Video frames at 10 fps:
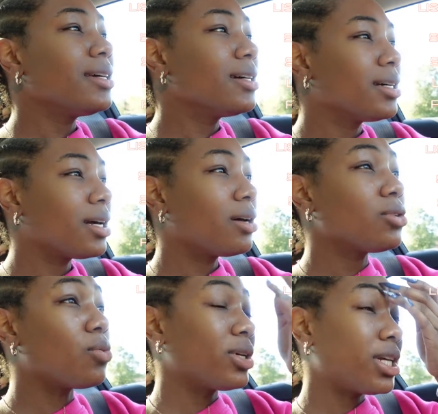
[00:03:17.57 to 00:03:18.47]
I don't know
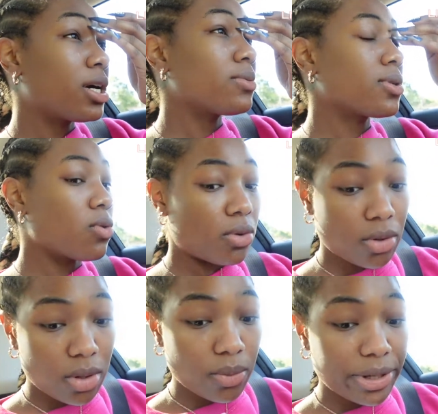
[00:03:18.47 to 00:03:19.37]
what the hell was going
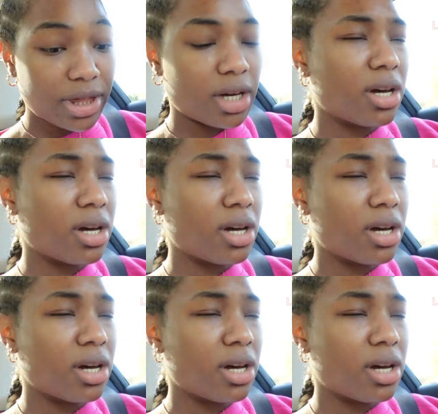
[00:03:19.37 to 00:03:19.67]
on with